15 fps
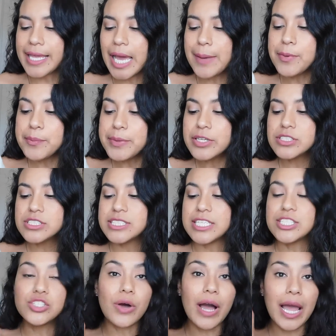chamomile
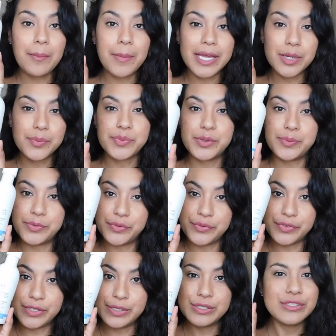gentle eye makeup remover,